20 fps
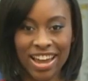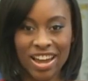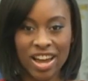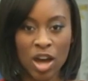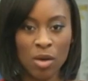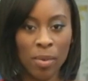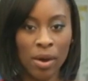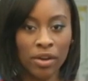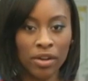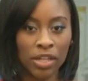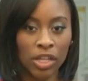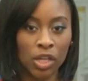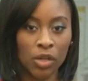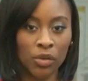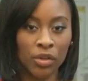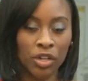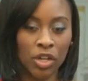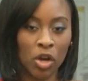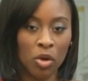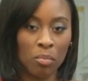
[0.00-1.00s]
About a
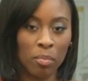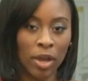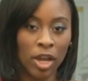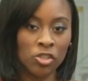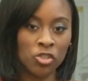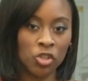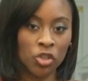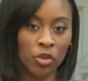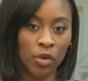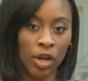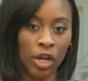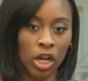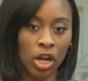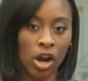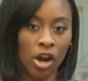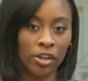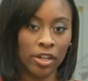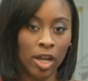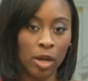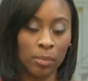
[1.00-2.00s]
year ago, major credit
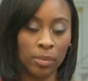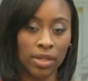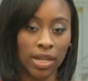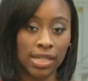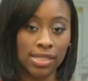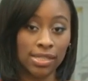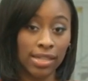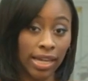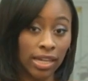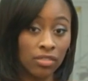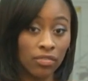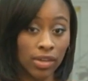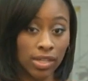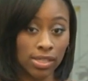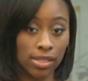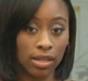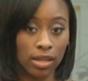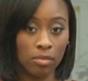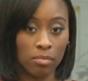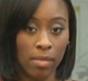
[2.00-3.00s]
card companies like
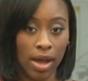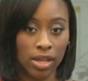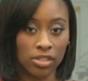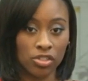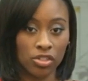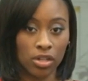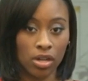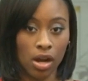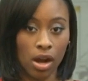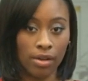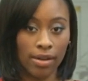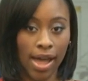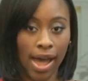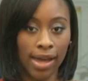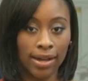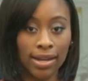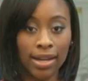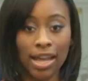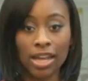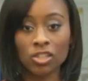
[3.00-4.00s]
Visa and MasterCard
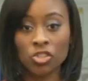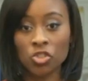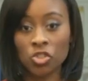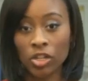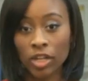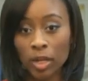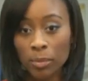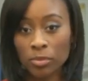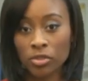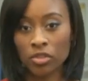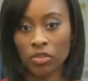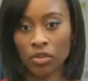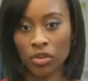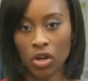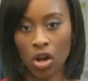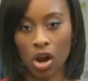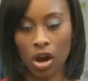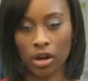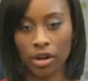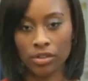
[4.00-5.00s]
added a chip to their
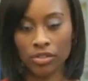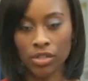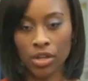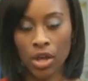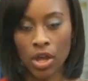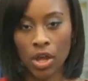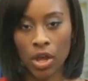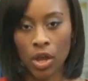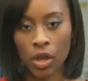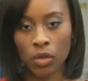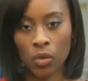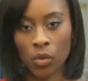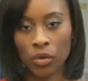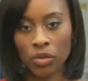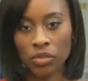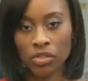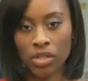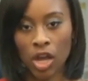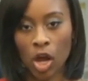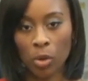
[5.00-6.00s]
cards in
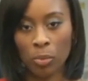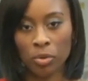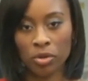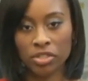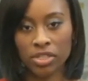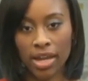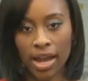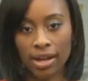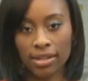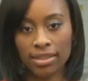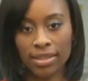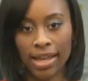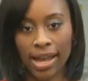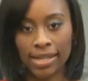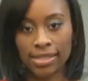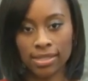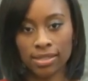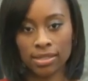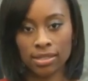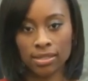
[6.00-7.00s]
order to help protect the
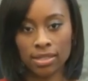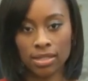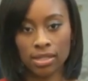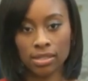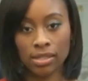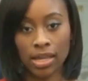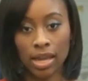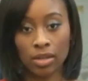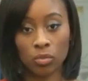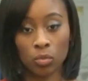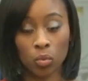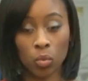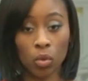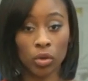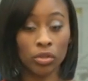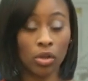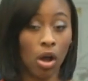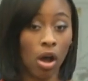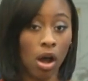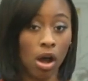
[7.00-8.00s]
identities and
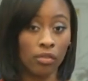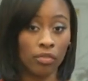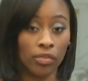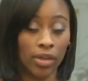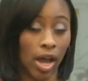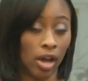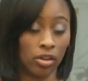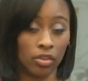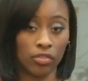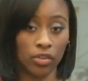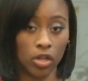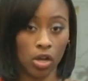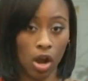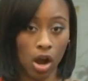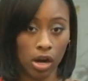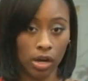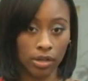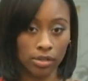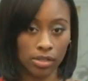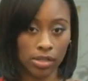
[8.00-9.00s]
ward off counterfeit
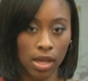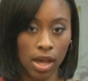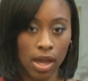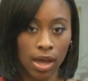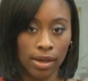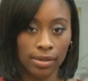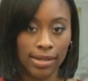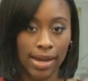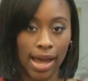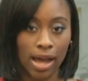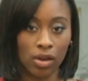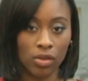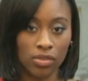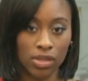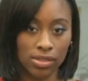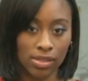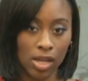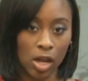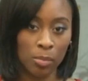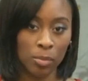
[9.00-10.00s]
cards. Now,
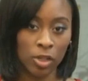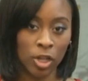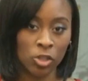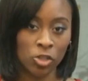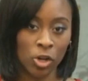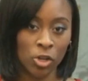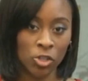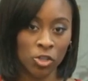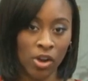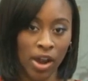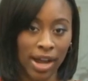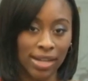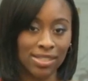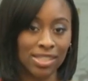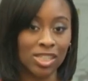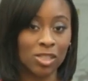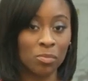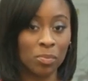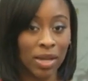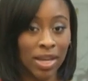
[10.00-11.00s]
these companies are trying to
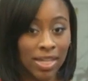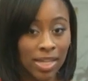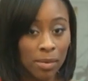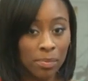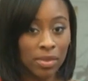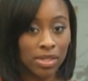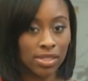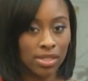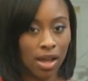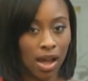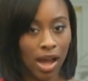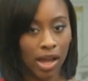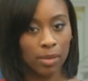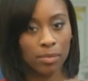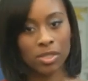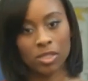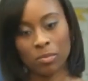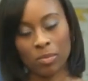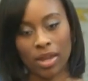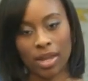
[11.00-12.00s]
speed up the time
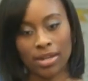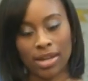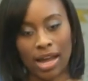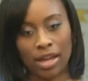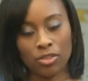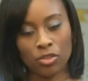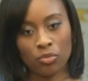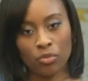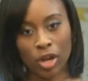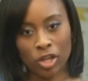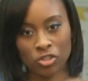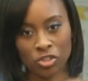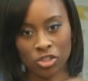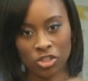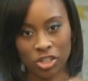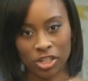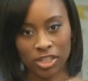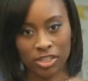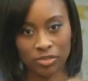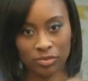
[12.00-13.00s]
spent at the
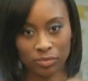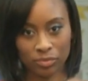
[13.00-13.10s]
register.